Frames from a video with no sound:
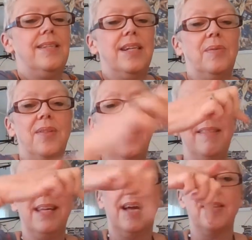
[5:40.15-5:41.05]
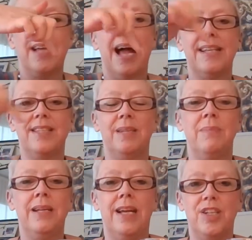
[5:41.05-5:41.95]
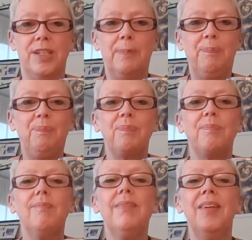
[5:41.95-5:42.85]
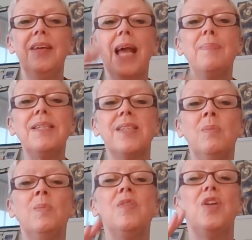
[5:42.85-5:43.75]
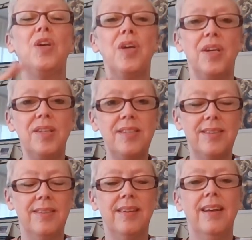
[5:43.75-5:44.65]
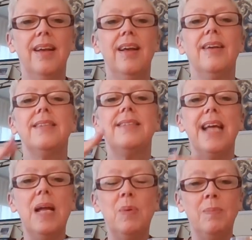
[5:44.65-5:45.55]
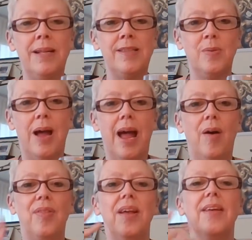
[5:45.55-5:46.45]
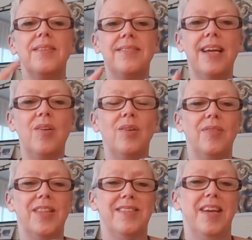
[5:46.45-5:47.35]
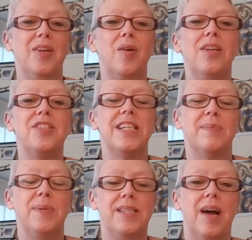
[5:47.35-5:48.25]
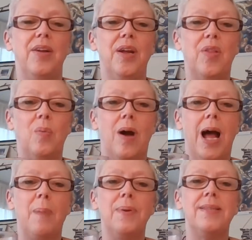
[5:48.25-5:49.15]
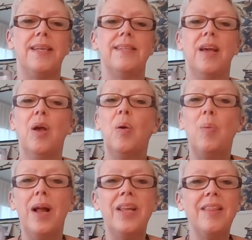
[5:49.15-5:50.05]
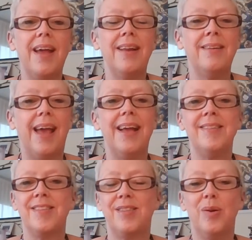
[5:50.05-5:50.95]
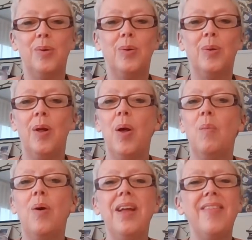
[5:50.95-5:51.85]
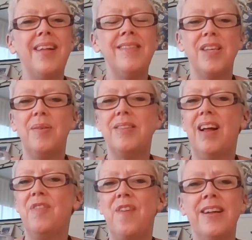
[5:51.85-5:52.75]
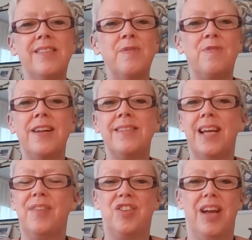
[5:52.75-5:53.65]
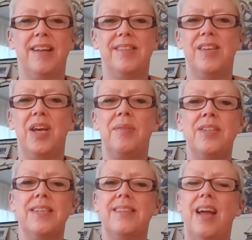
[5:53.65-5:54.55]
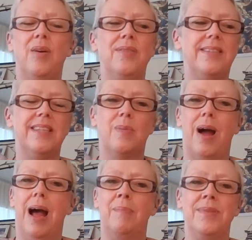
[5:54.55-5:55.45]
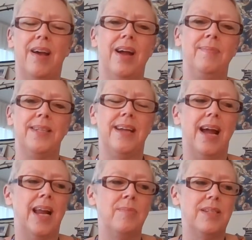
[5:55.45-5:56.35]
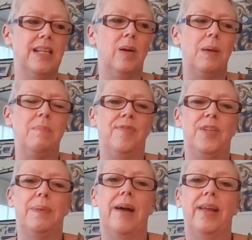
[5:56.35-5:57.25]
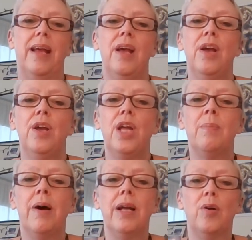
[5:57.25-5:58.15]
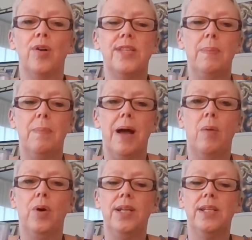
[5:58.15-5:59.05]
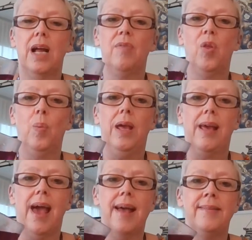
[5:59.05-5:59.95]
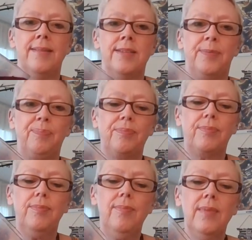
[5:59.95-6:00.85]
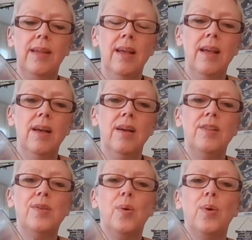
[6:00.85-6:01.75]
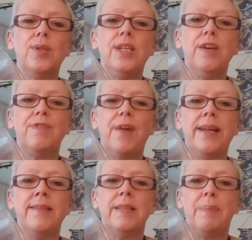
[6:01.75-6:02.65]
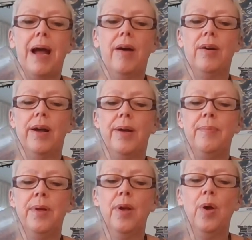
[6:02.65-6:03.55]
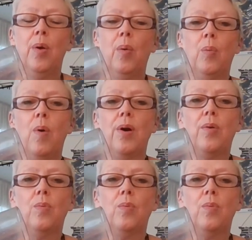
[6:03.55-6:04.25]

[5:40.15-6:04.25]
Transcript: to deal with anything else has diminished. Okay, but someone with good, stable mental health, the psychologist would tell you that what happens is, when you then get into school, what you then do is like find some friends to have a chat to and just say, oh, this is what happened at home today, and I'm just a little bit miffed about it. You might gossip about what you did over the weekend, talk to your friends about what